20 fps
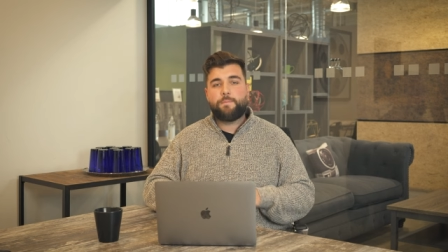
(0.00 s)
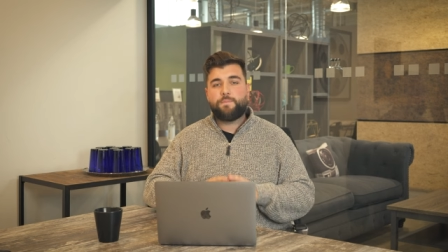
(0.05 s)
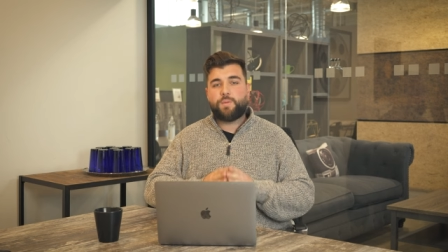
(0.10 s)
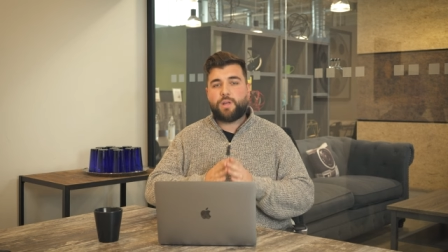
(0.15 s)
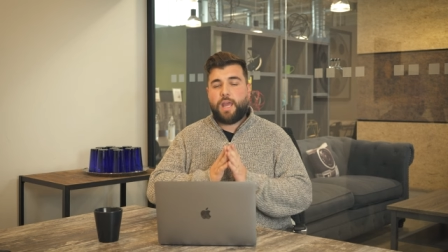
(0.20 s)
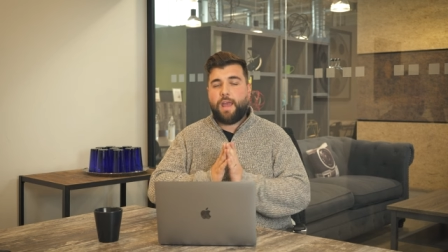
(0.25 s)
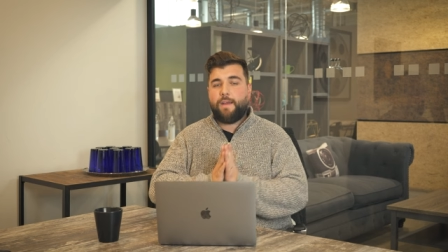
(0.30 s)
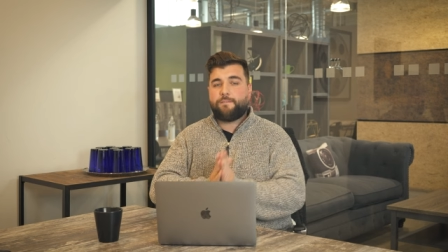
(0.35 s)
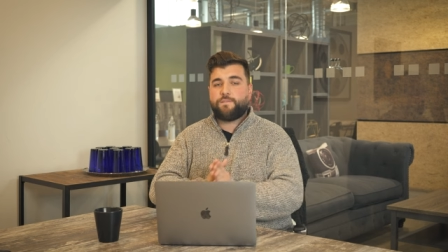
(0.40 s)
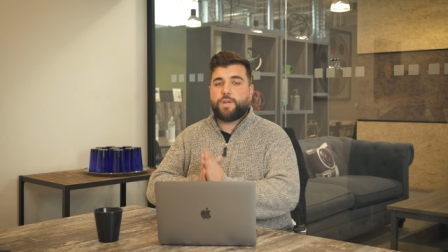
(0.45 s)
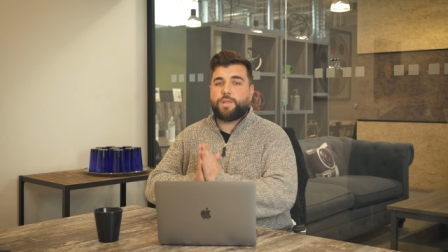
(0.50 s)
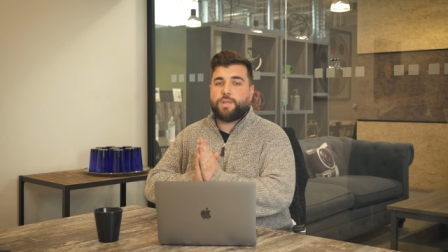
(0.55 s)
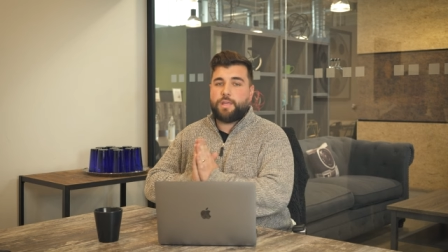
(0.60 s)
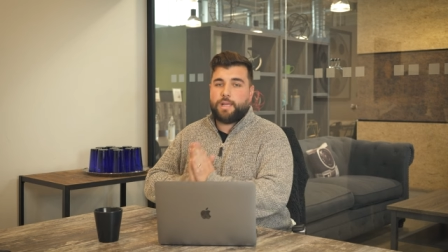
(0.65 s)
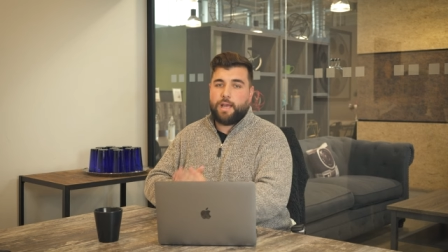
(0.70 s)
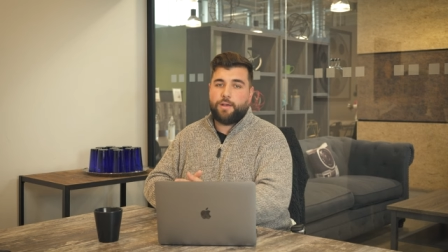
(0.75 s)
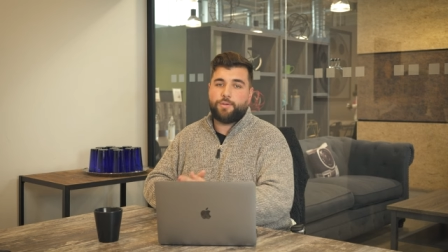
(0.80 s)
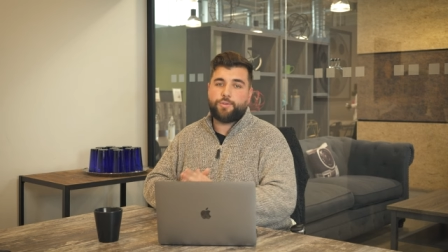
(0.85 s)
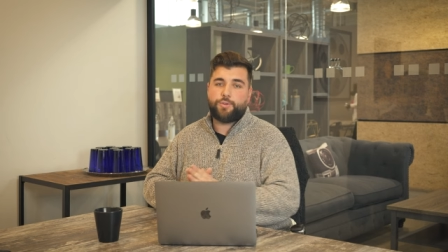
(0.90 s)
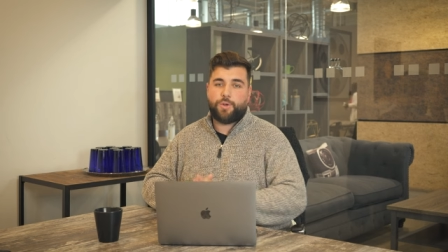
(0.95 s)
but
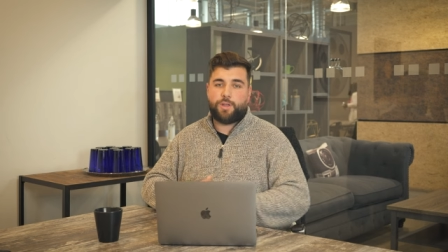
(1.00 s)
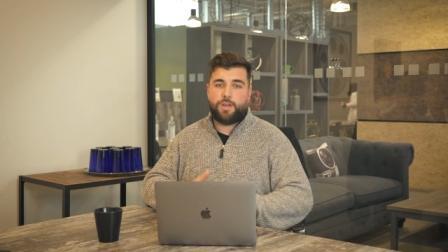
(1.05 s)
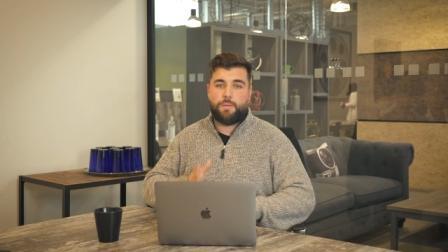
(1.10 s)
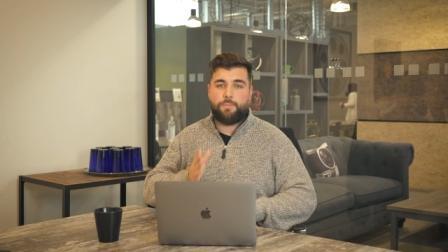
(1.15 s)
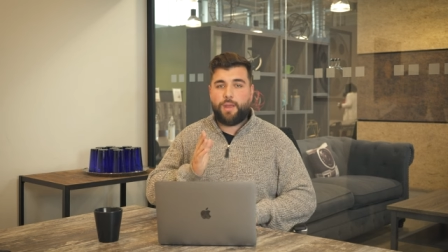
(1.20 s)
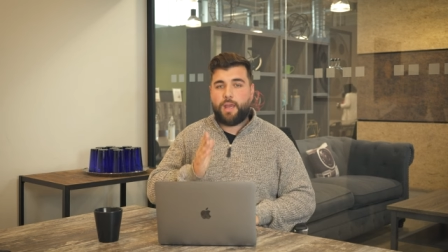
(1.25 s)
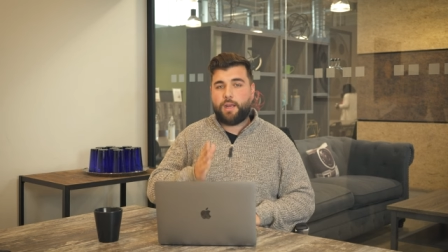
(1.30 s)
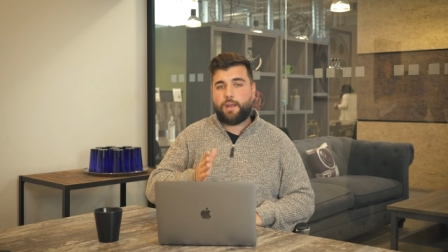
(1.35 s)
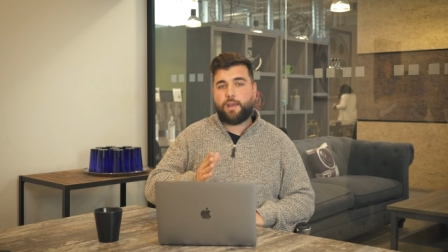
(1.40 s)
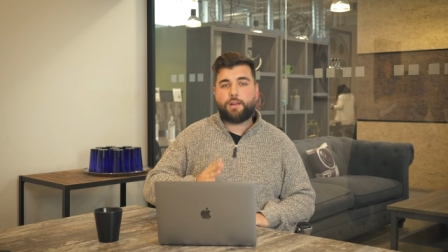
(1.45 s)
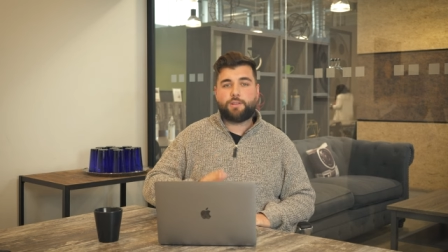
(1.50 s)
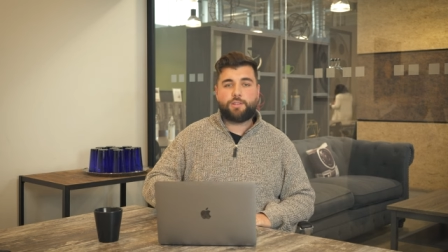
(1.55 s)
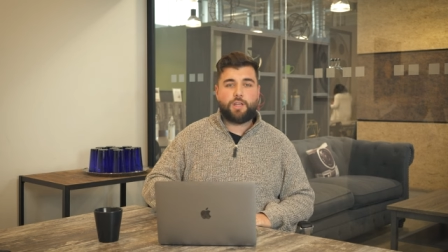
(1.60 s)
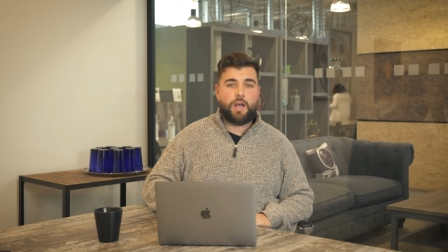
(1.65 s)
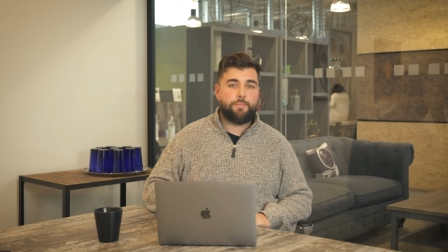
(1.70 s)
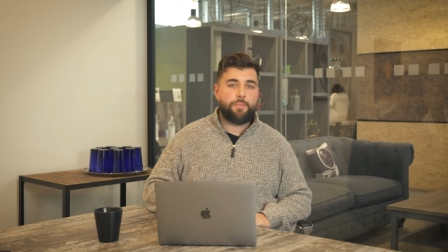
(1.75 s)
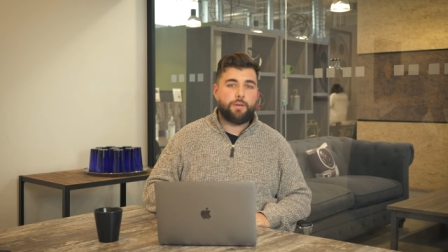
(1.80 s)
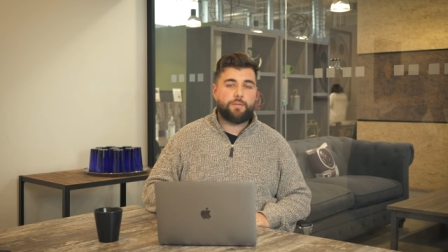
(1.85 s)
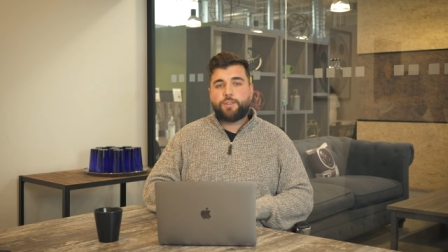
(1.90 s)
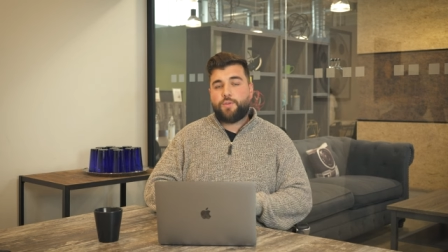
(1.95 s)
everything else you're gonna pay to get on top of.